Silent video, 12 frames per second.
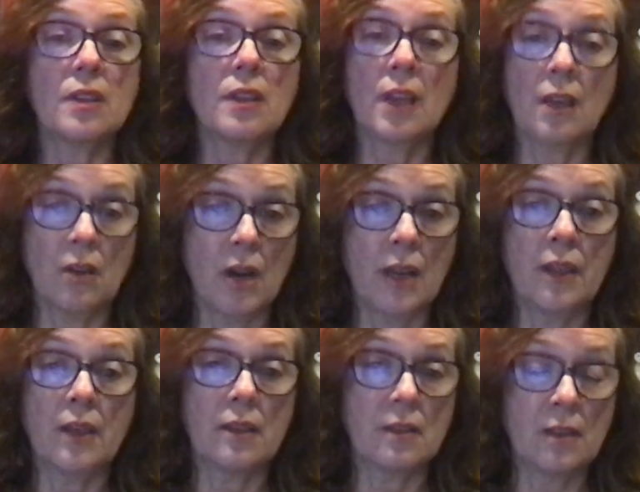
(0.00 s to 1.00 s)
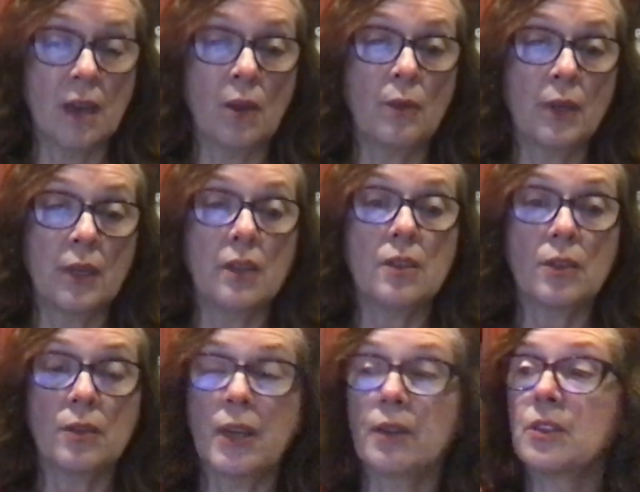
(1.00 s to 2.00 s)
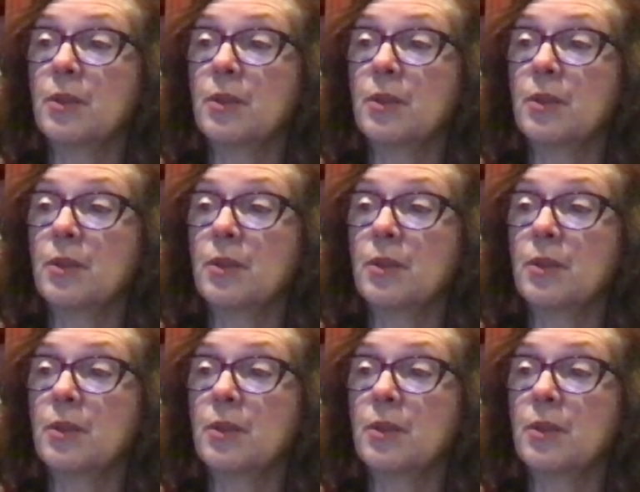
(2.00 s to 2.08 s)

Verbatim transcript: thank god that is not what it turned out